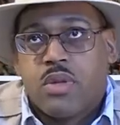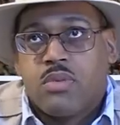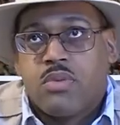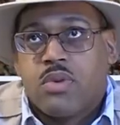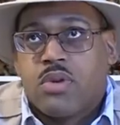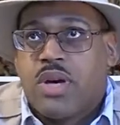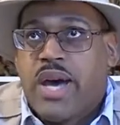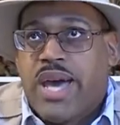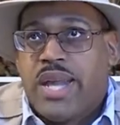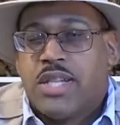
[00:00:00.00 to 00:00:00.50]

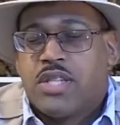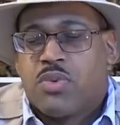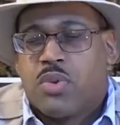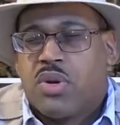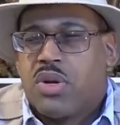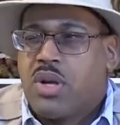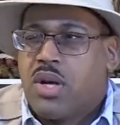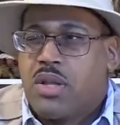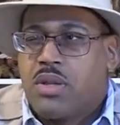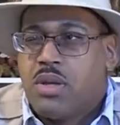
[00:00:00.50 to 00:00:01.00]
well,
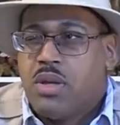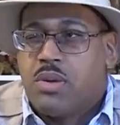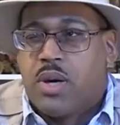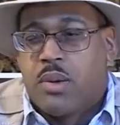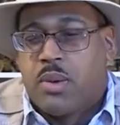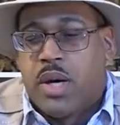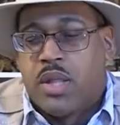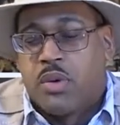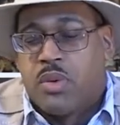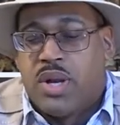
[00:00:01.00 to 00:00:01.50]
were uh, you know,
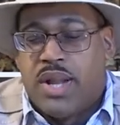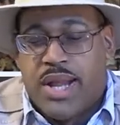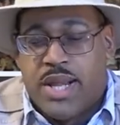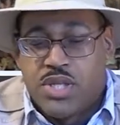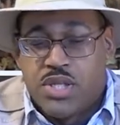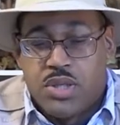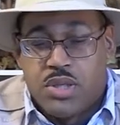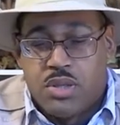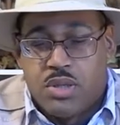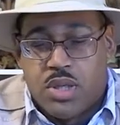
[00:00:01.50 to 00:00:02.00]
also an
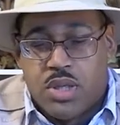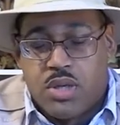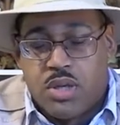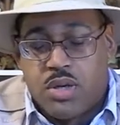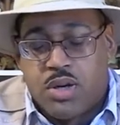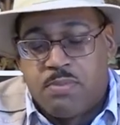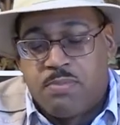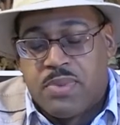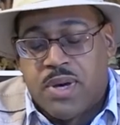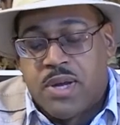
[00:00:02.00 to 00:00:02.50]
Asian in
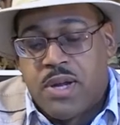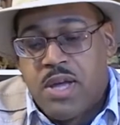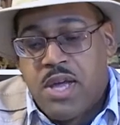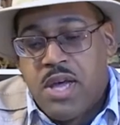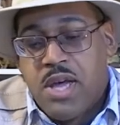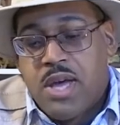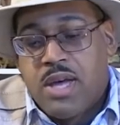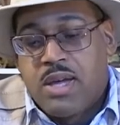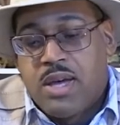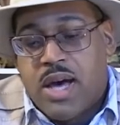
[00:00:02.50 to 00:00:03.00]
Europe, but
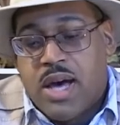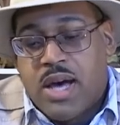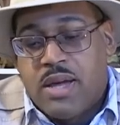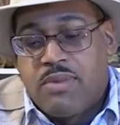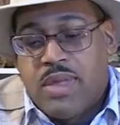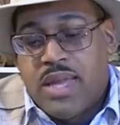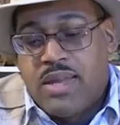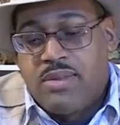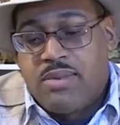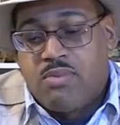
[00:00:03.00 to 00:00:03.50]
uh,
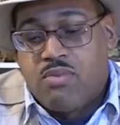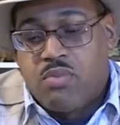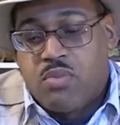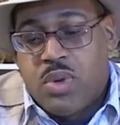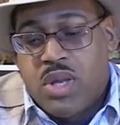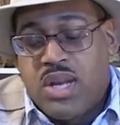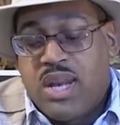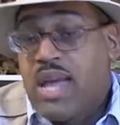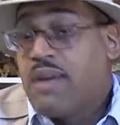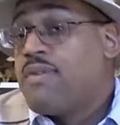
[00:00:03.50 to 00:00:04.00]
they we
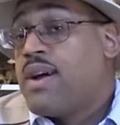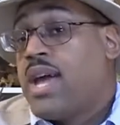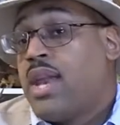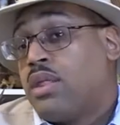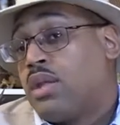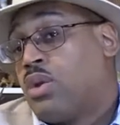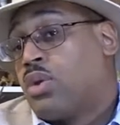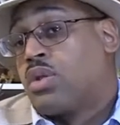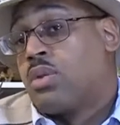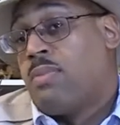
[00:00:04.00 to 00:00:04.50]
didn't have hyenas
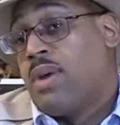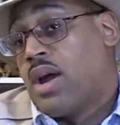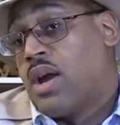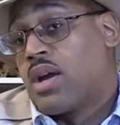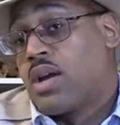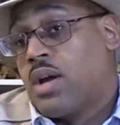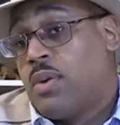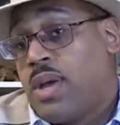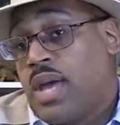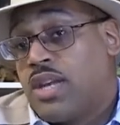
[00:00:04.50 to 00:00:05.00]
in North
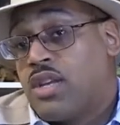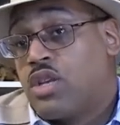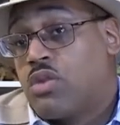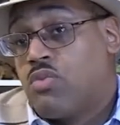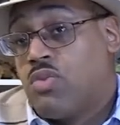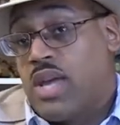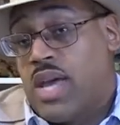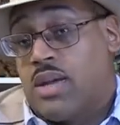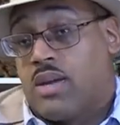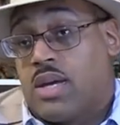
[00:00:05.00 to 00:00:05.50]
America. We had
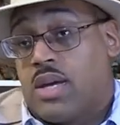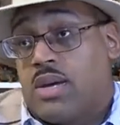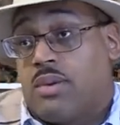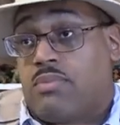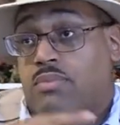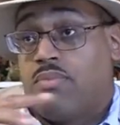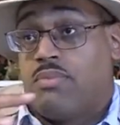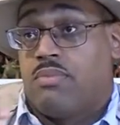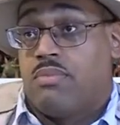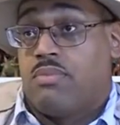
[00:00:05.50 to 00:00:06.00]
we had uh,
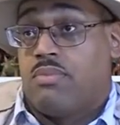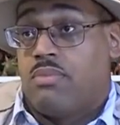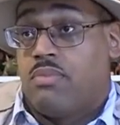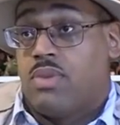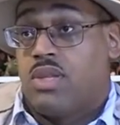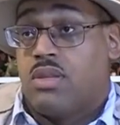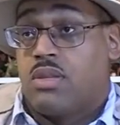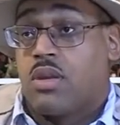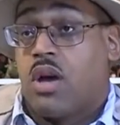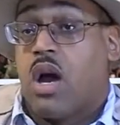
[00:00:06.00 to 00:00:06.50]

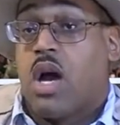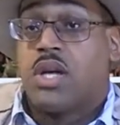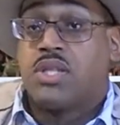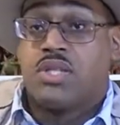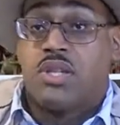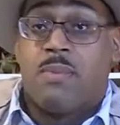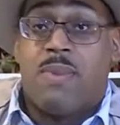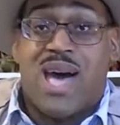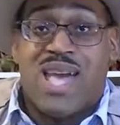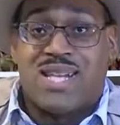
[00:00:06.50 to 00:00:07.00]
dogs in
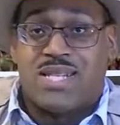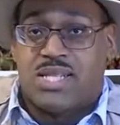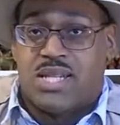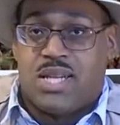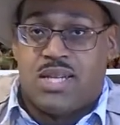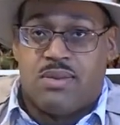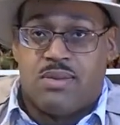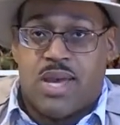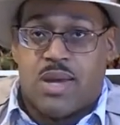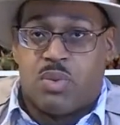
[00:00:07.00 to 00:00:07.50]
the
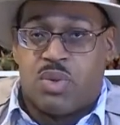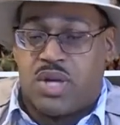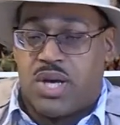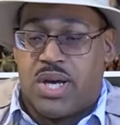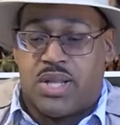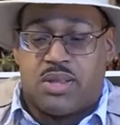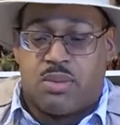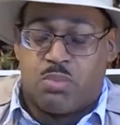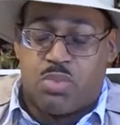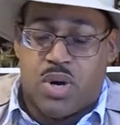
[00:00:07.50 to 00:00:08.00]
Miocene that would
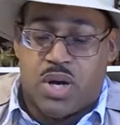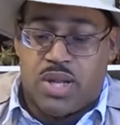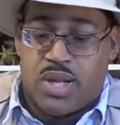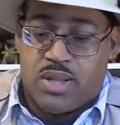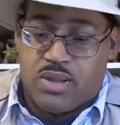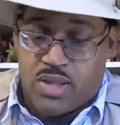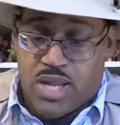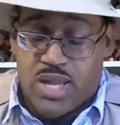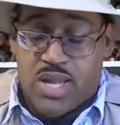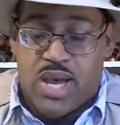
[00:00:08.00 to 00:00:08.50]
hunt prey
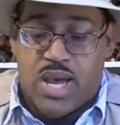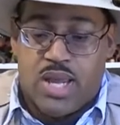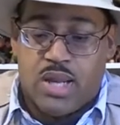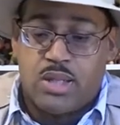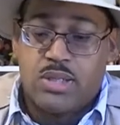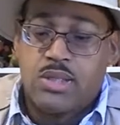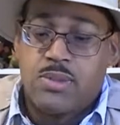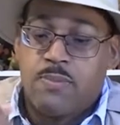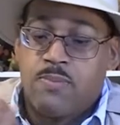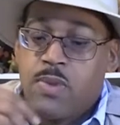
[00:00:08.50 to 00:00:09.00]
like like
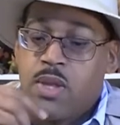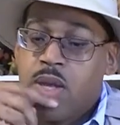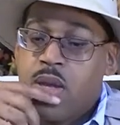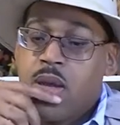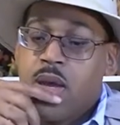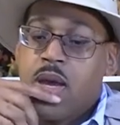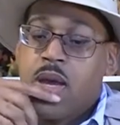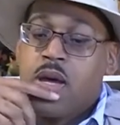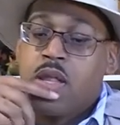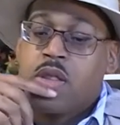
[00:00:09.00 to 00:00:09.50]
hyenas.
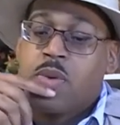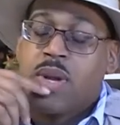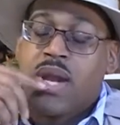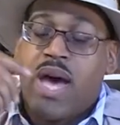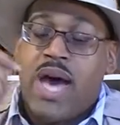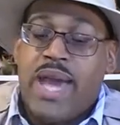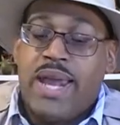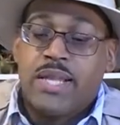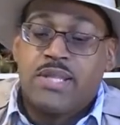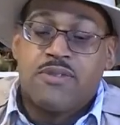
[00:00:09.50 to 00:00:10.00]
So what
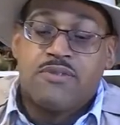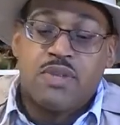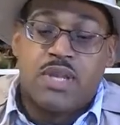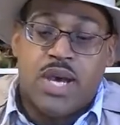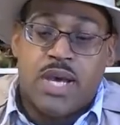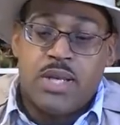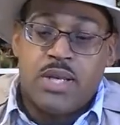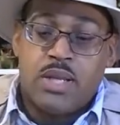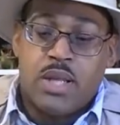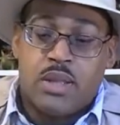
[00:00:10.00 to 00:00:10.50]
hyenas have
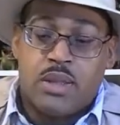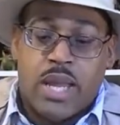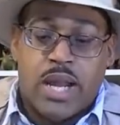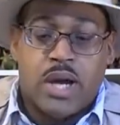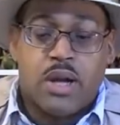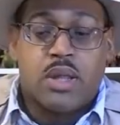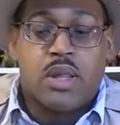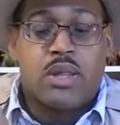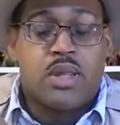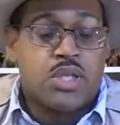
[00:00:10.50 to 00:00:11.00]
done is they
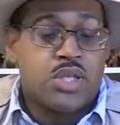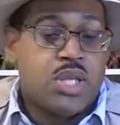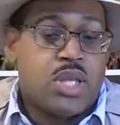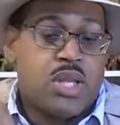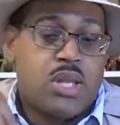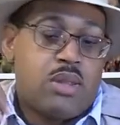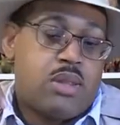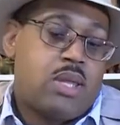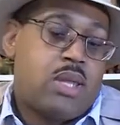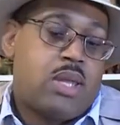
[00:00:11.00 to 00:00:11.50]
are
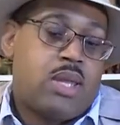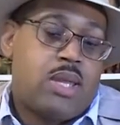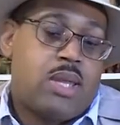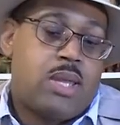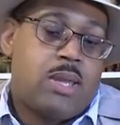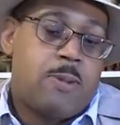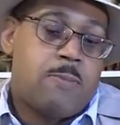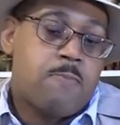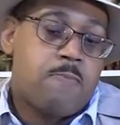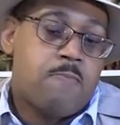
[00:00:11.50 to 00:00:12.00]
essentially
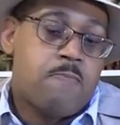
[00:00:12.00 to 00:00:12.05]
the